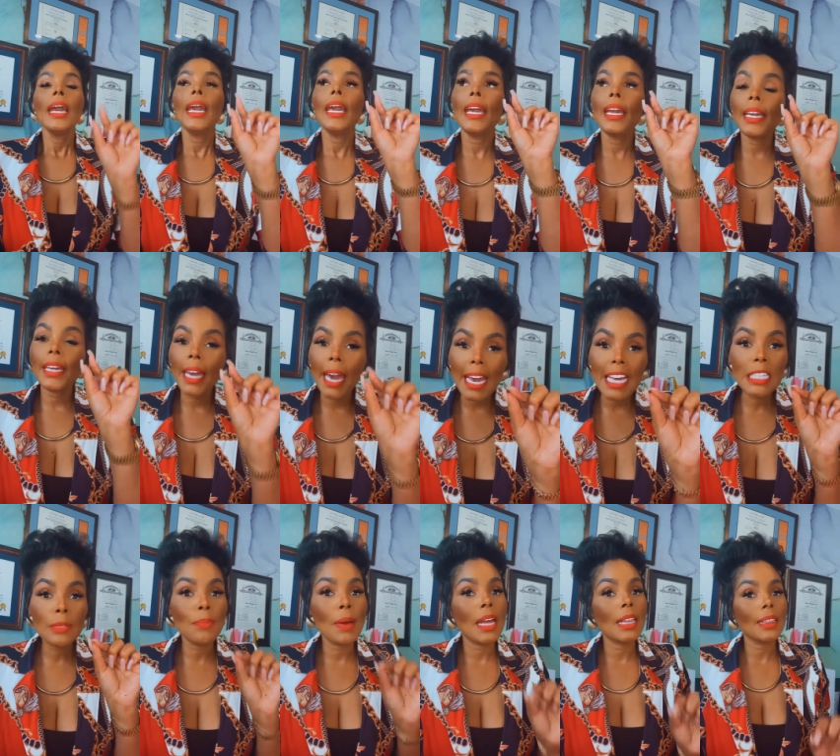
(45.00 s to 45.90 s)
in
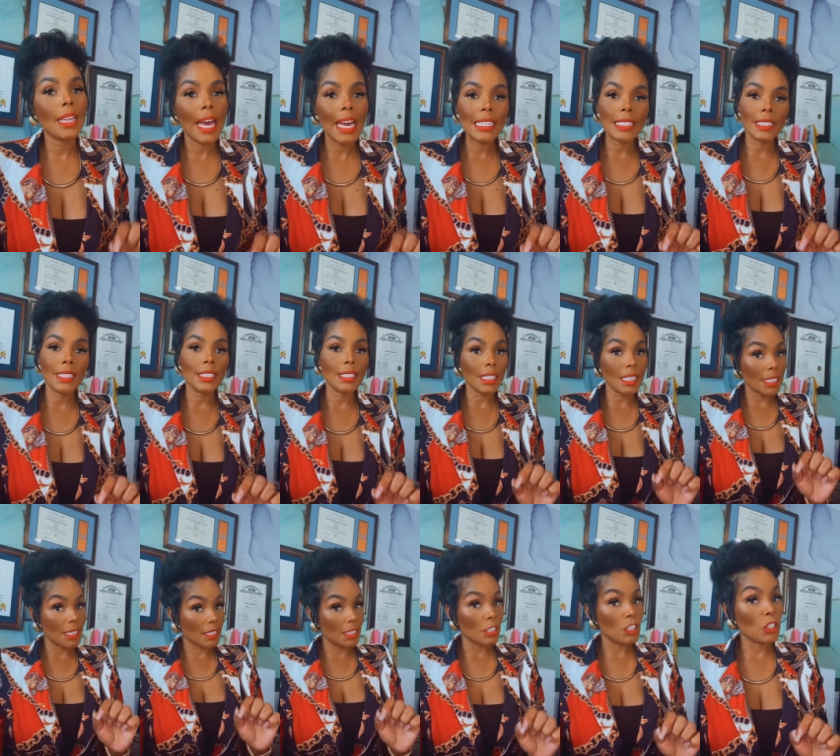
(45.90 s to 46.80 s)
case my license
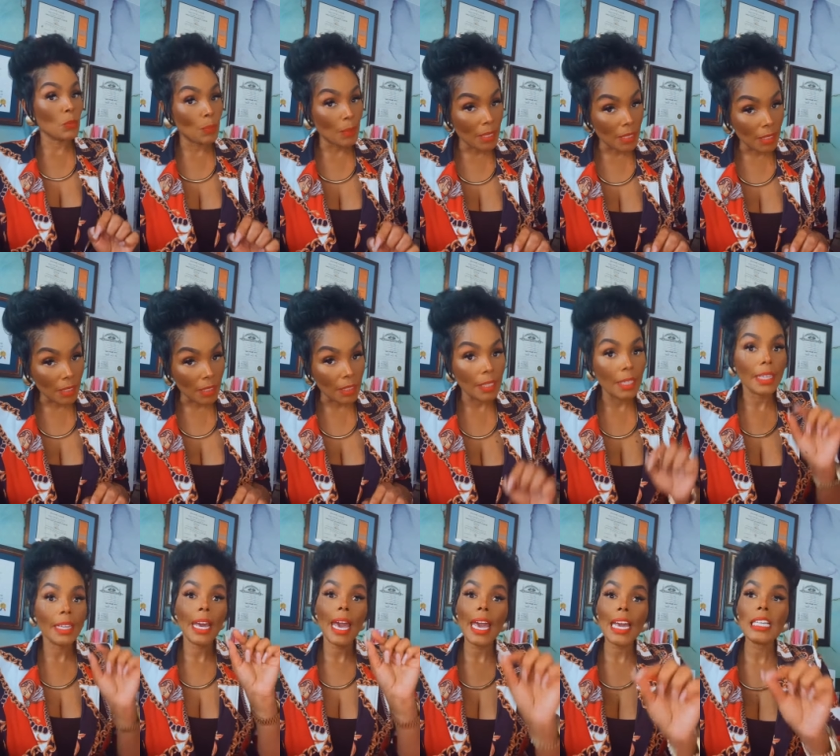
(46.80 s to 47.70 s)
is suspended,
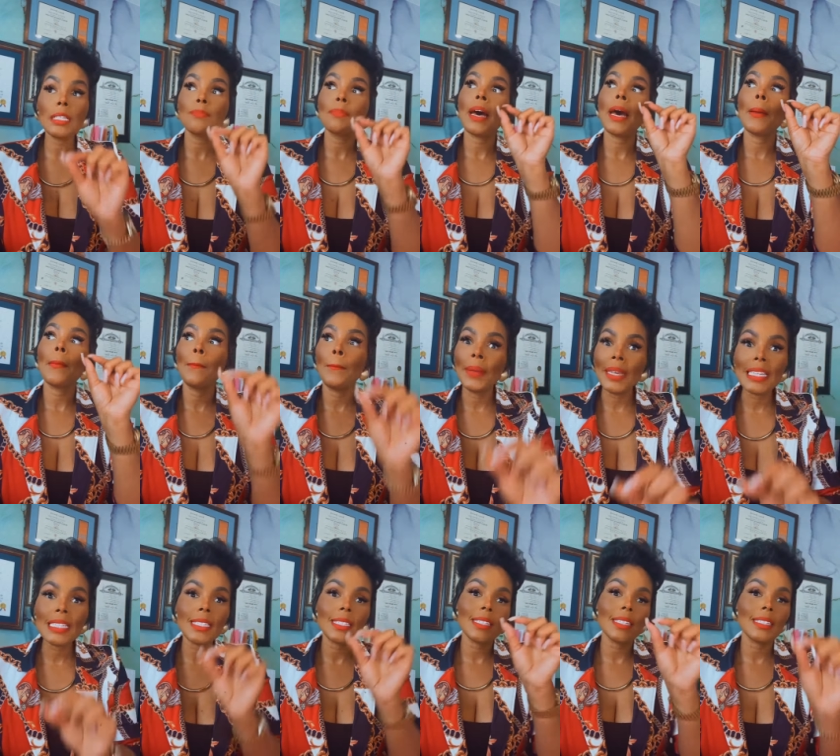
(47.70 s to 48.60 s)
in case my
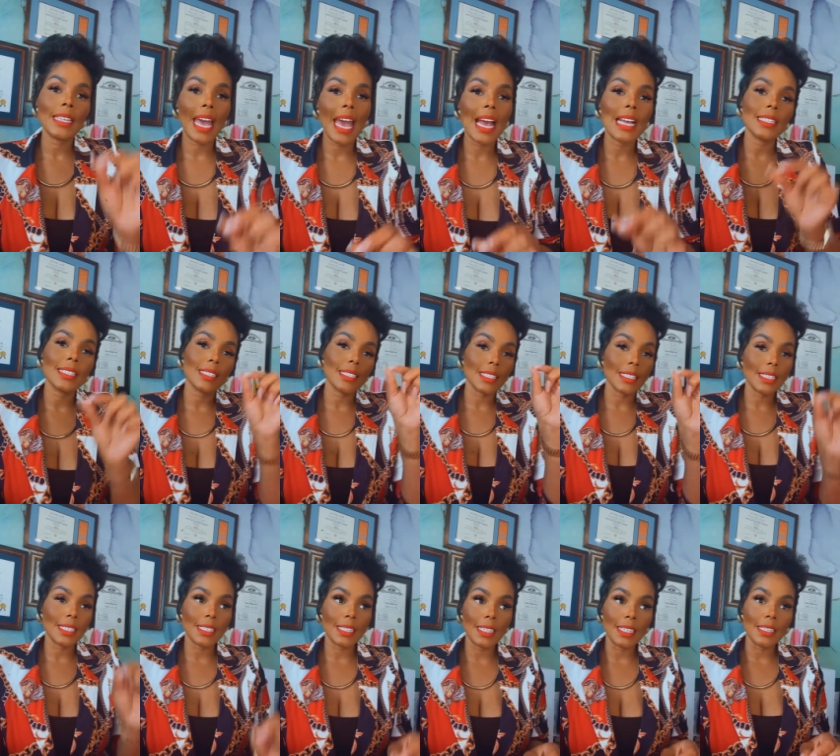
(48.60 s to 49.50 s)
business has to
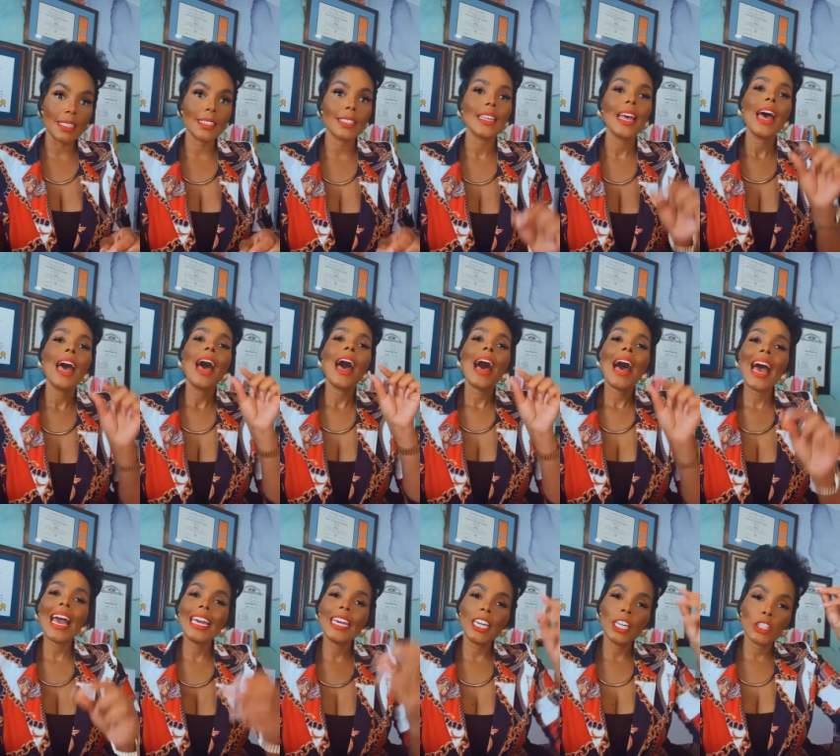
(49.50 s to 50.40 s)
cease,
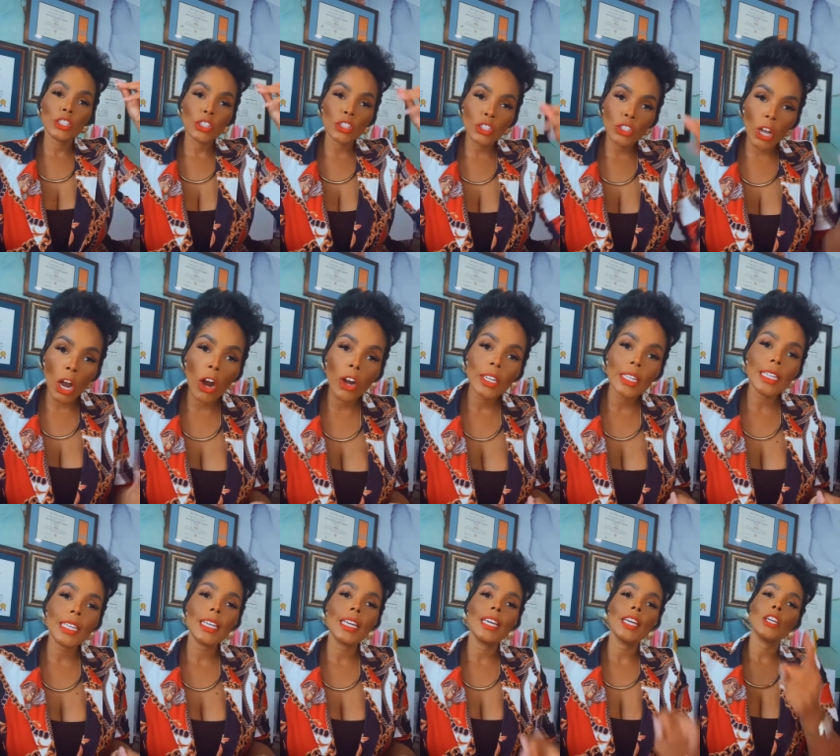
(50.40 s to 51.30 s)
I can start
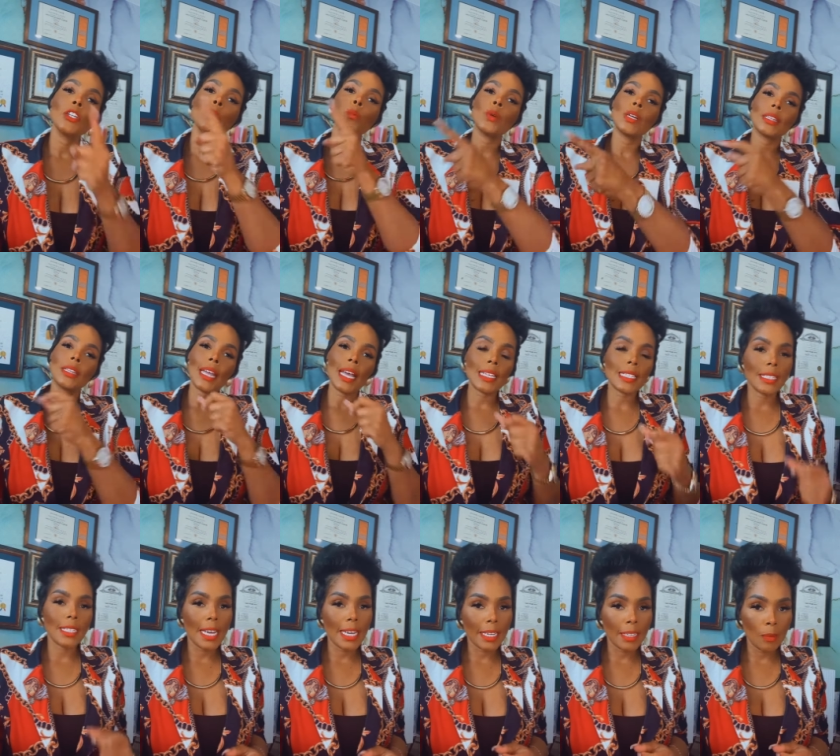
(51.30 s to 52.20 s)
again with that
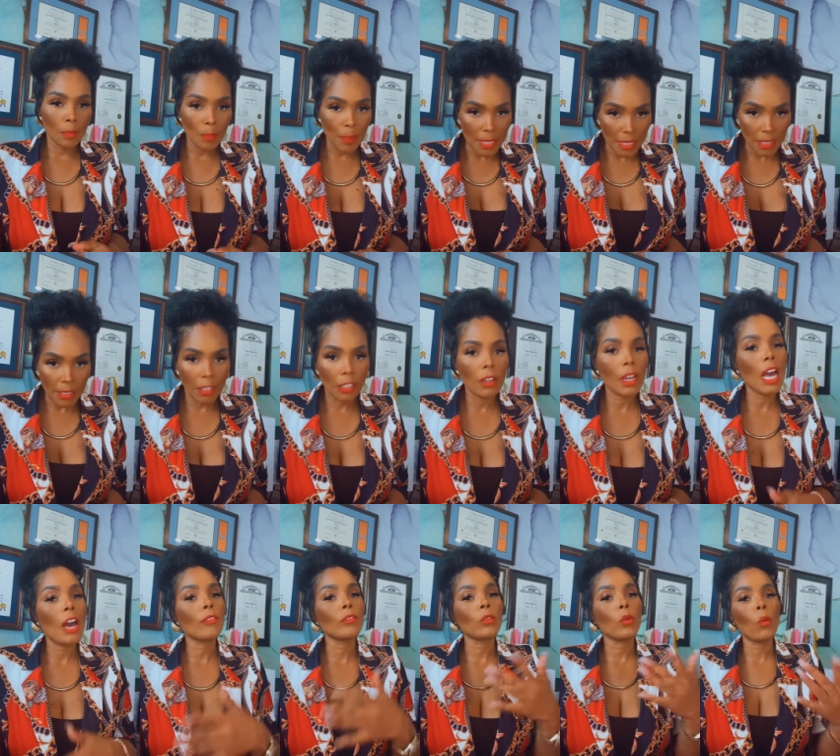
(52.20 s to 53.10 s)
second business. And I
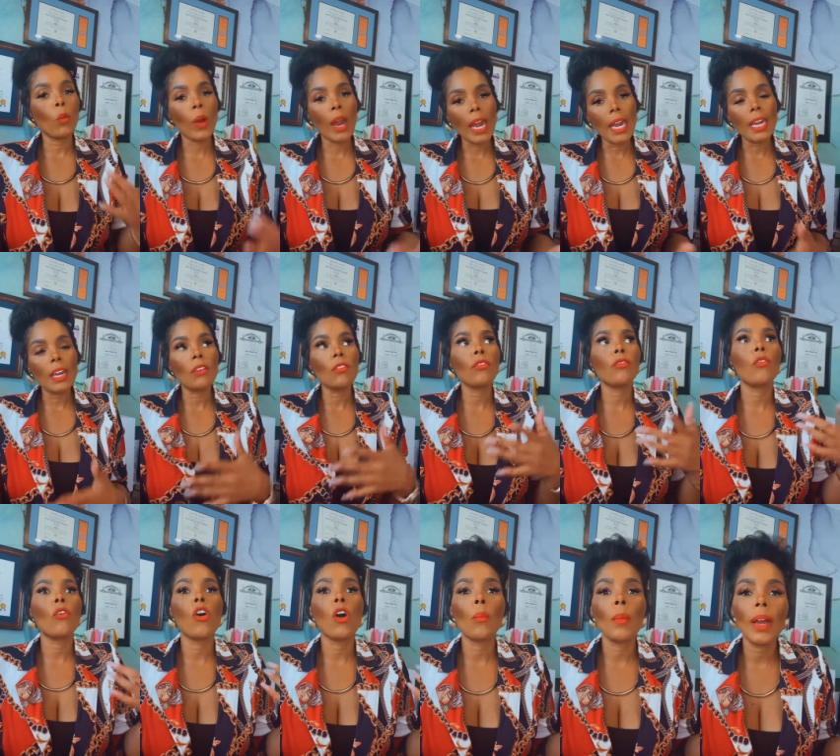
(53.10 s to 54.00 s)
have to wait and
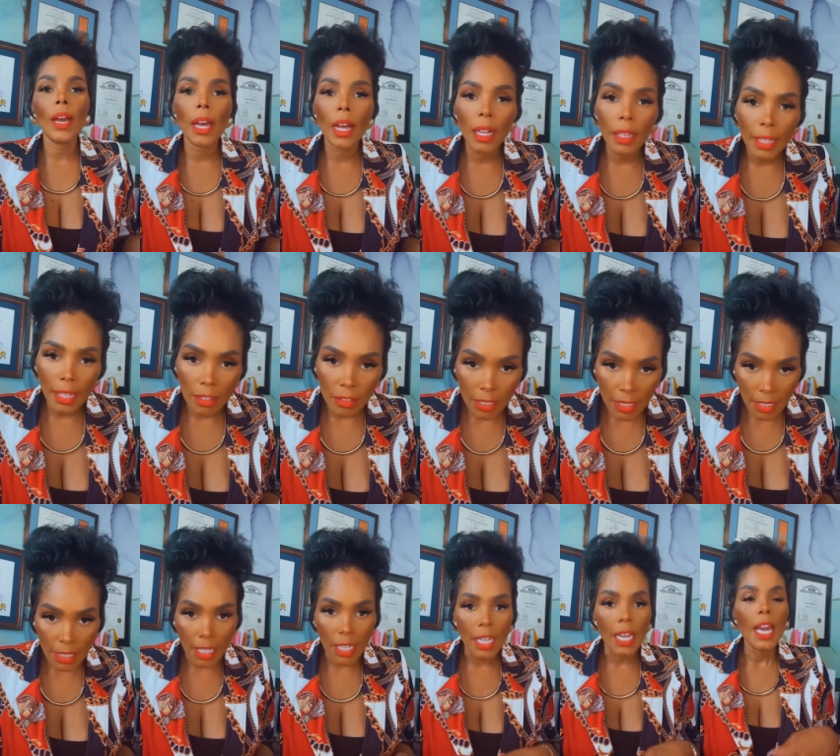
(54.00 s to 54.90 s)
form an
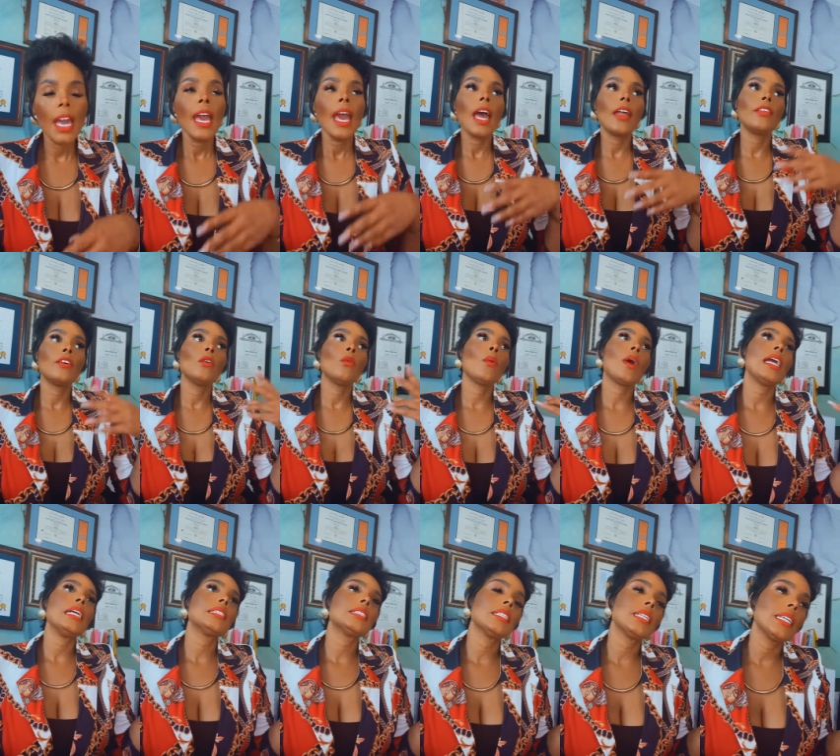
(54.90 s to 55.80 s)
LLC and then
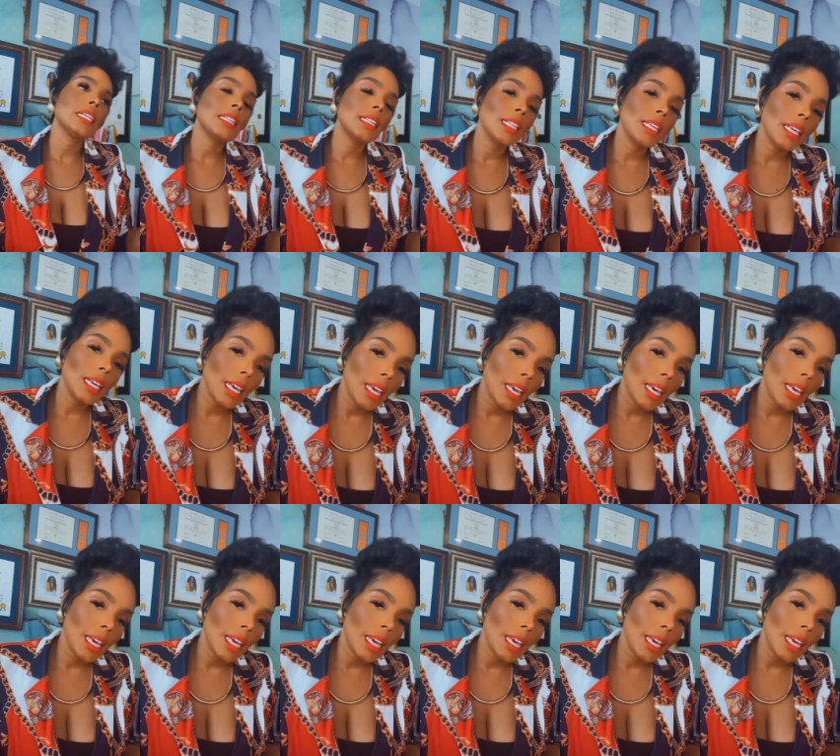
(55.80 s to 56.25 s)
wait to get the